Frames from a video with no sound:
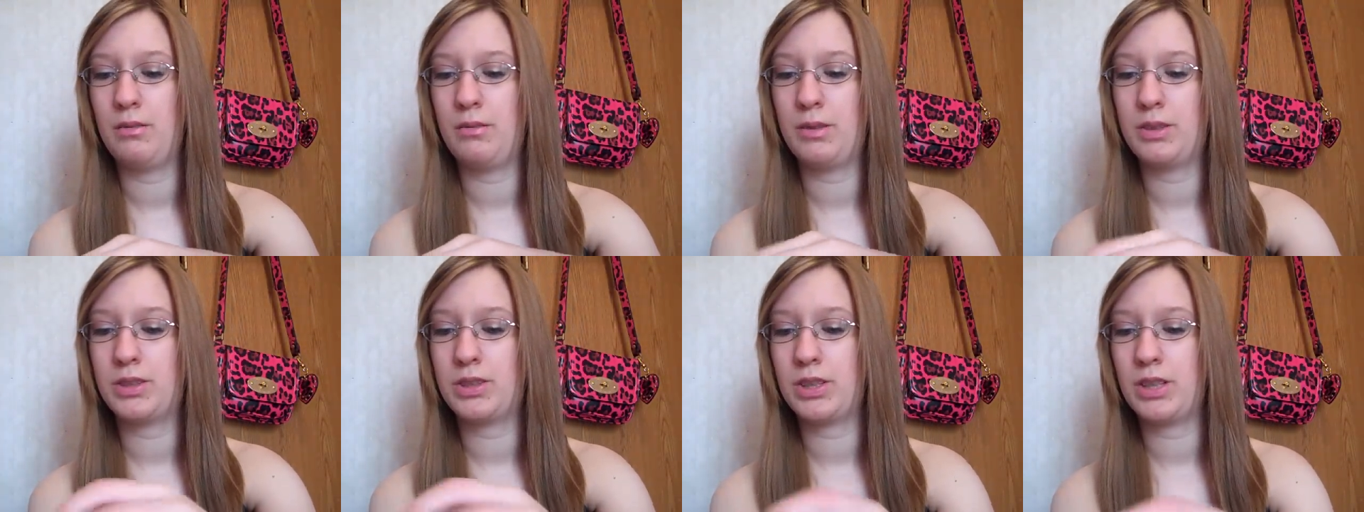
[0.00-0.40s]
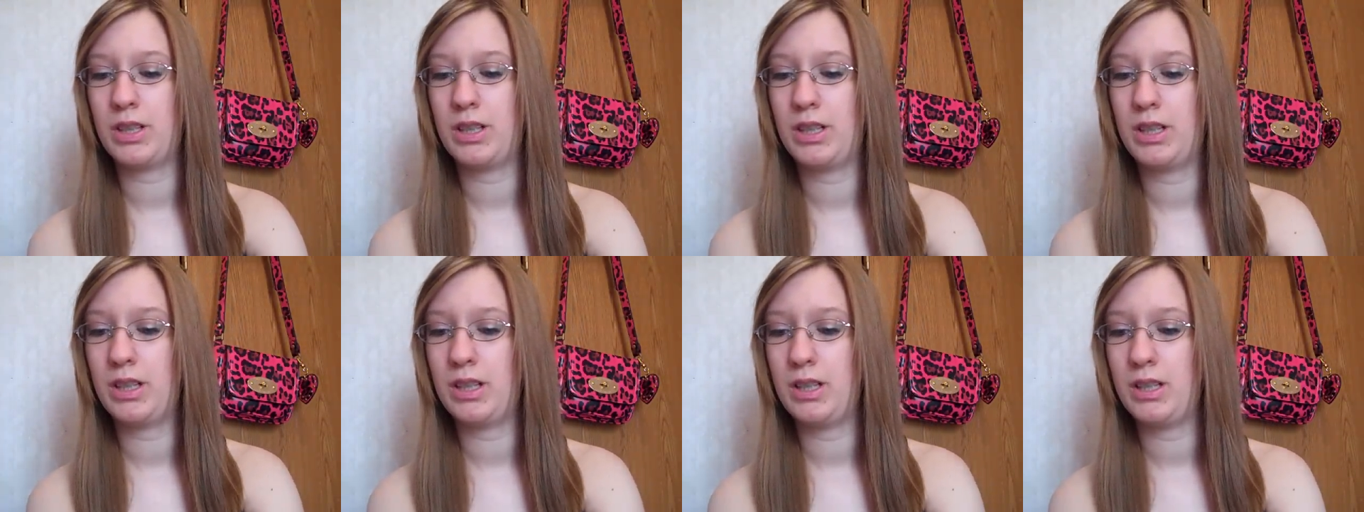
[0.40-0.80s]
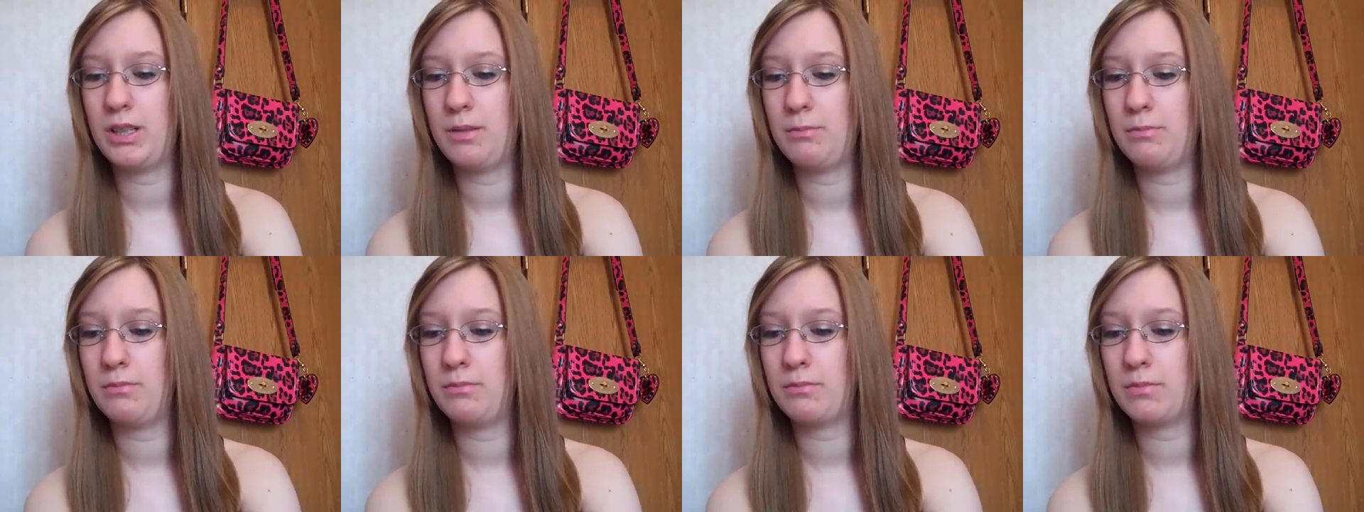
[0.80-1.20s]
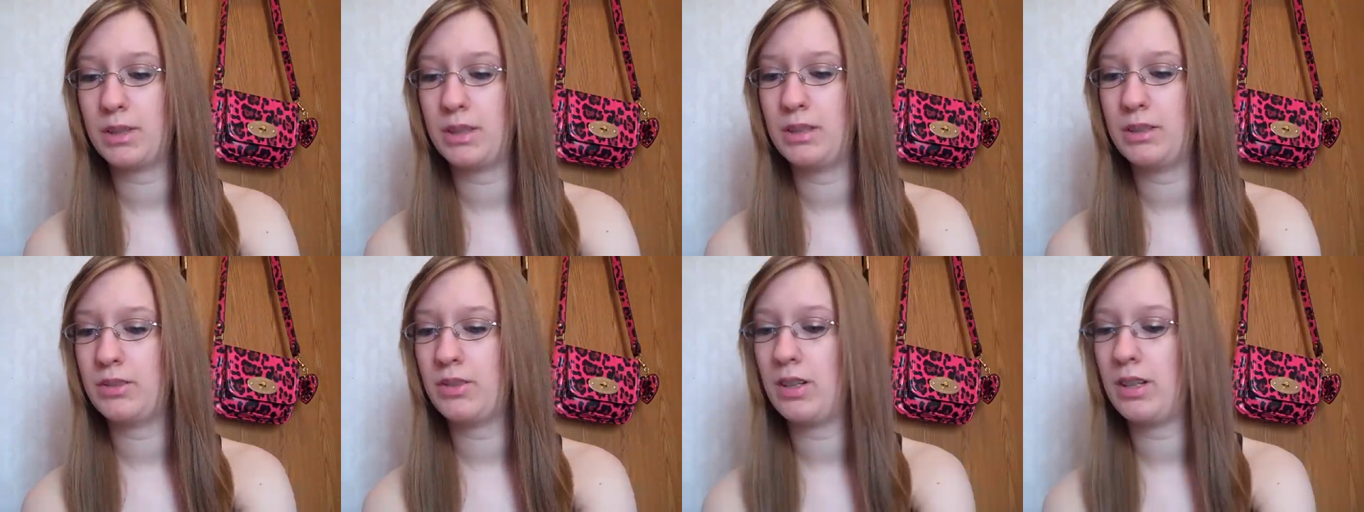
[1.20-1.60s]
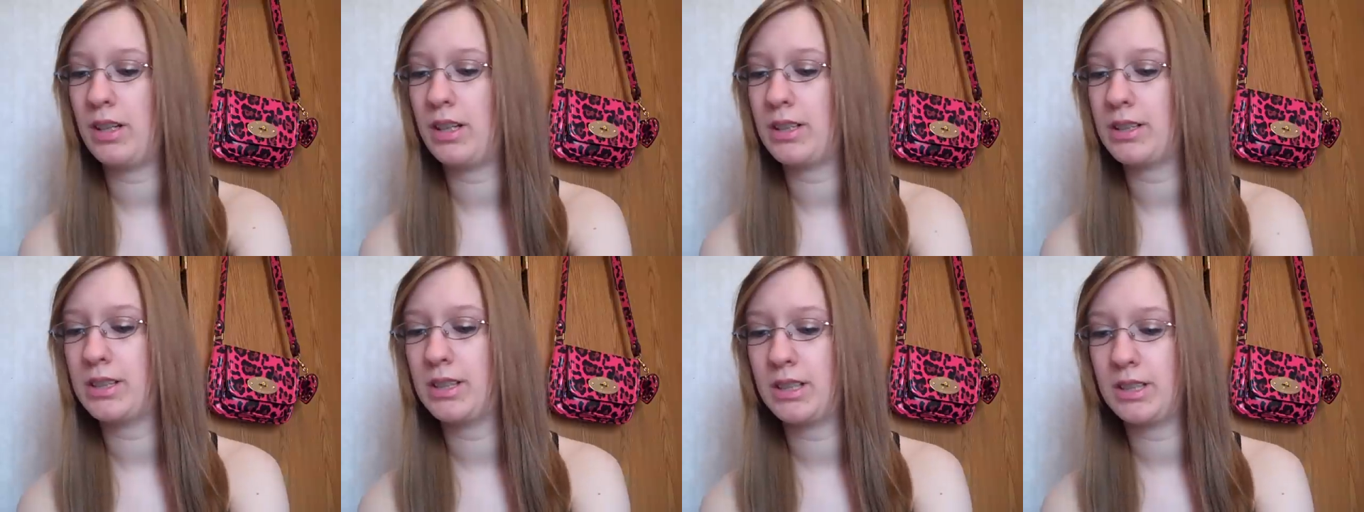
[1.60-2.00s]
Which I'm gonna try
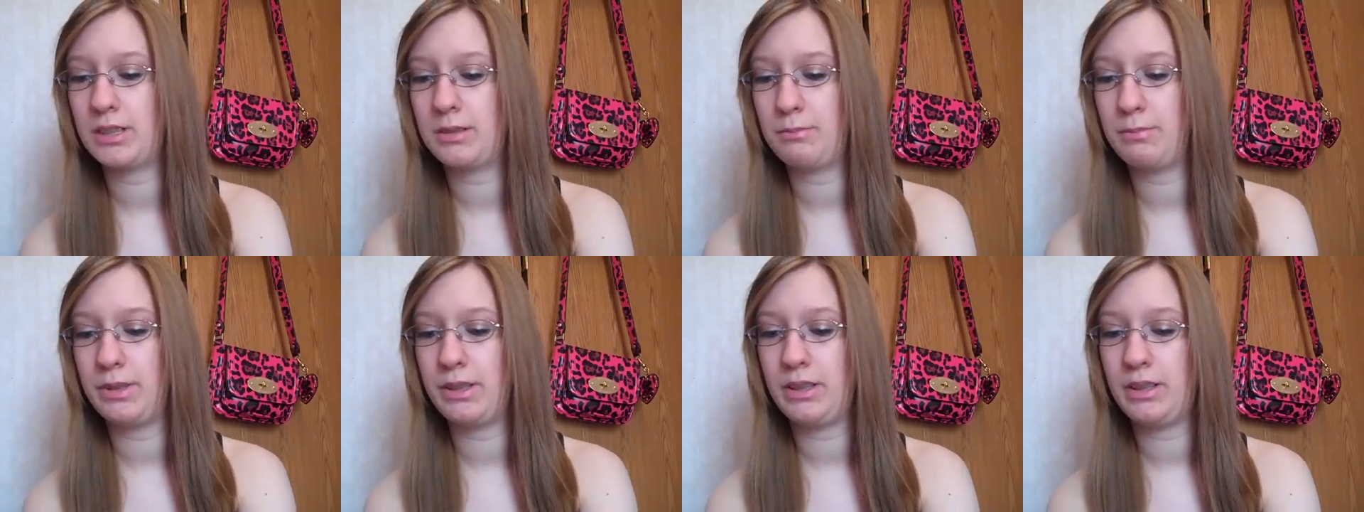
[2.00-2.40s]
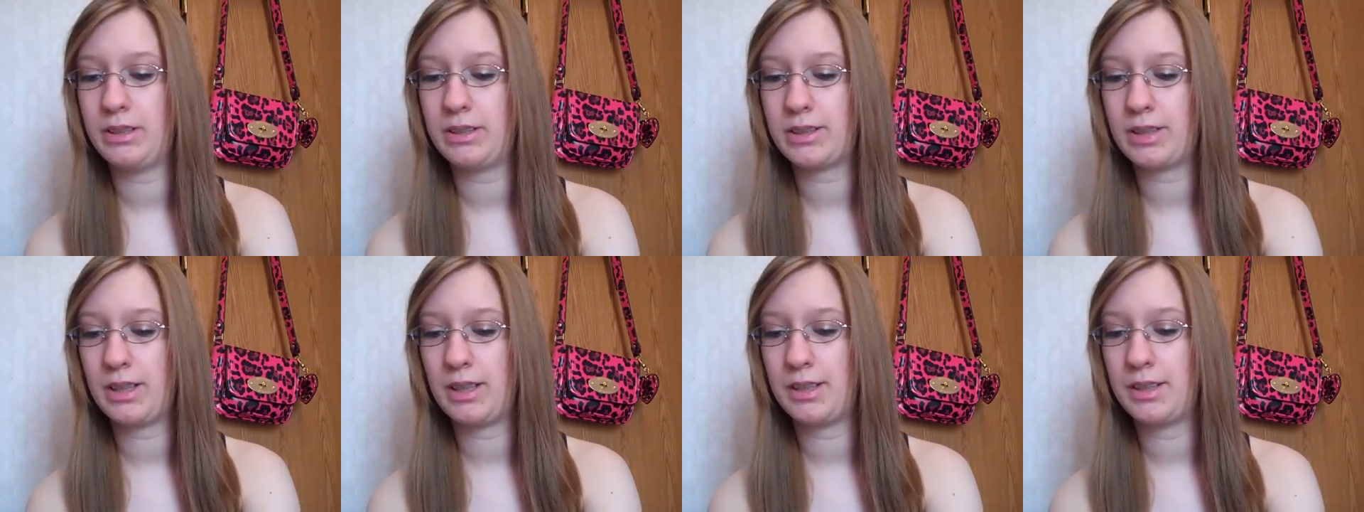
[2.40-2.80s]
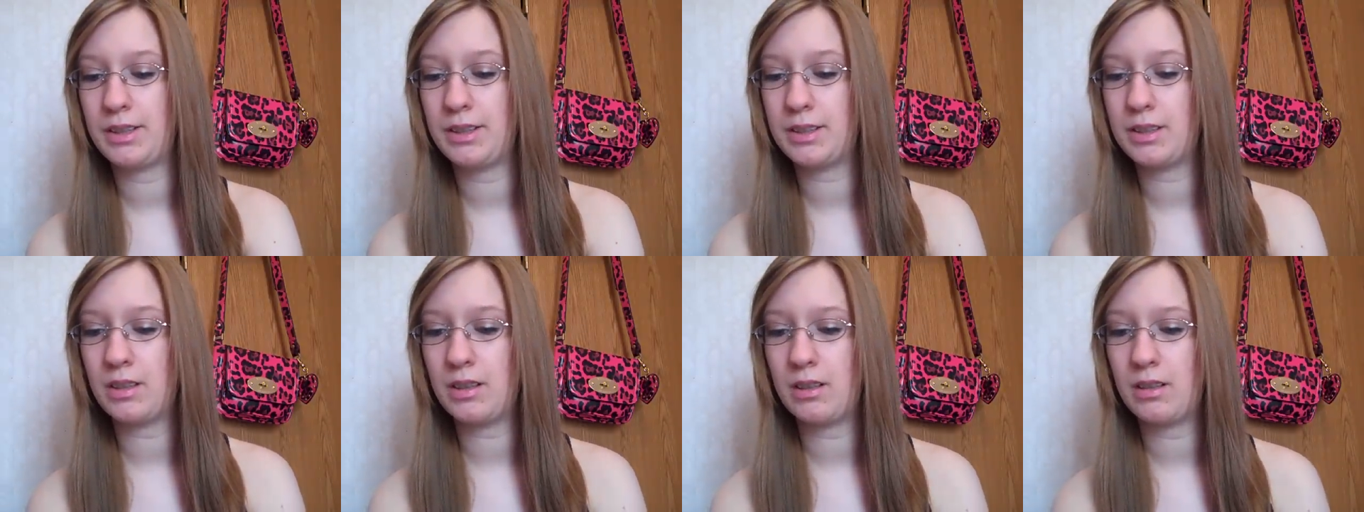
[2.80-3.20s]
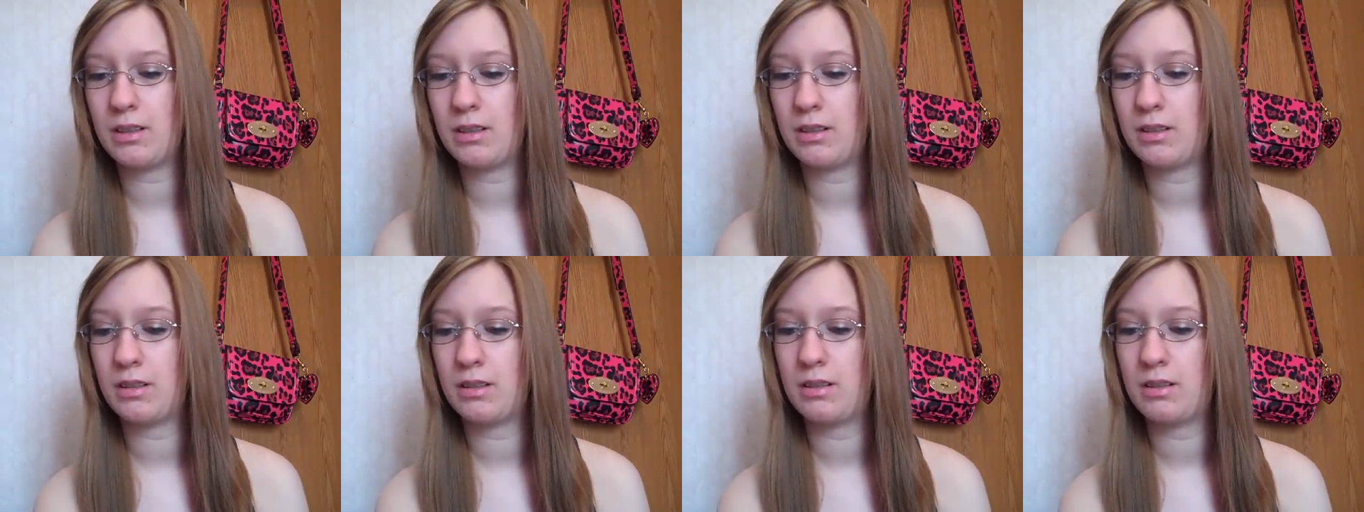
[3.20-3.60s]
not to spill it. And these are